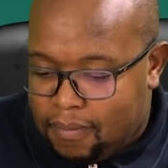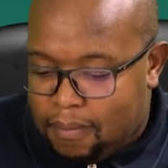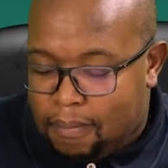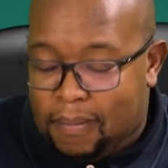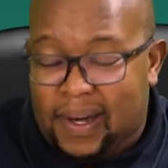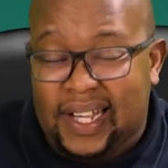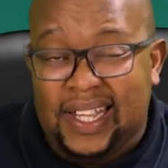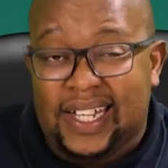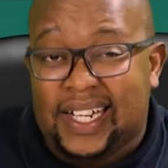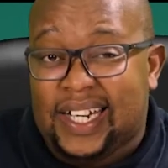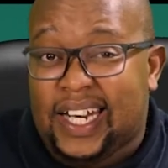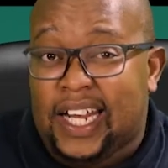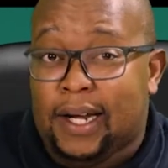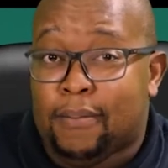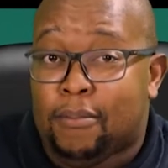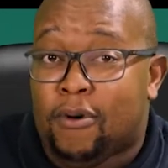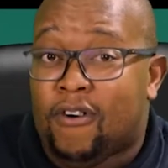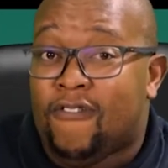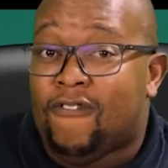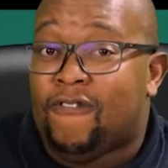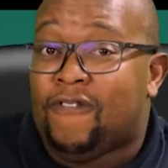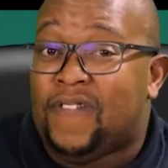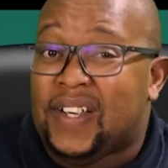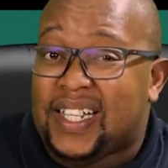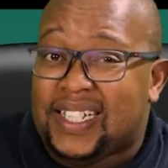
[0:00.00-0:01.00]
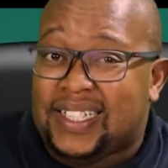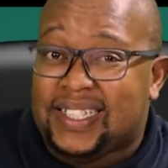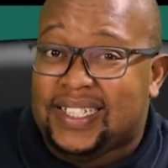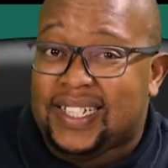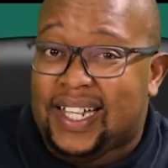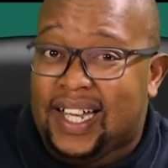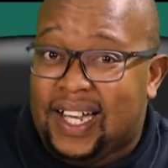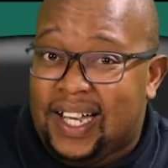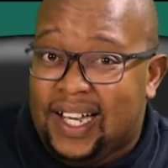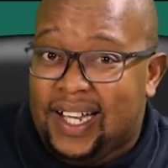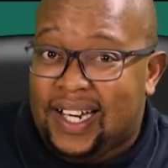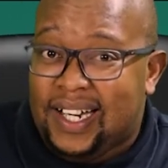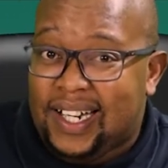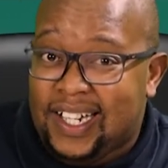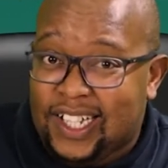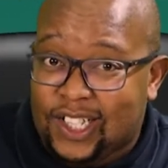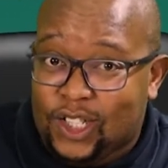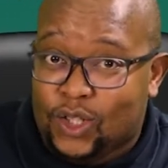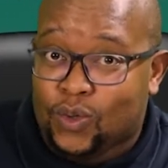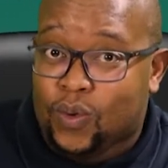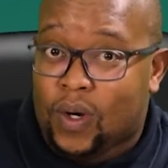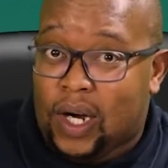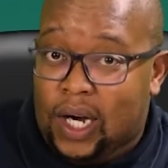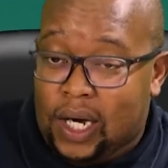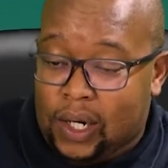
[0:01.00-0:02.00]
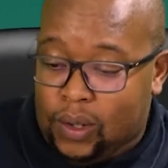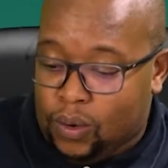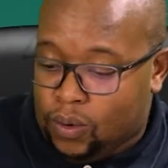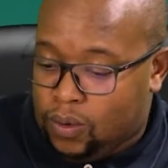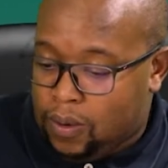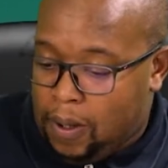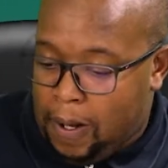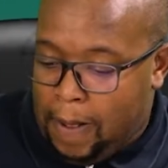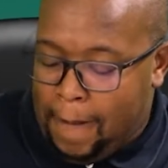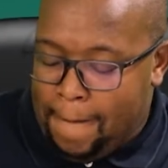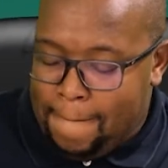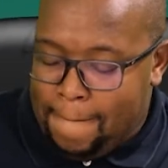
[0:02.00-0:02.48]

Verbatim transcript: by the name of Victor Letsoalo.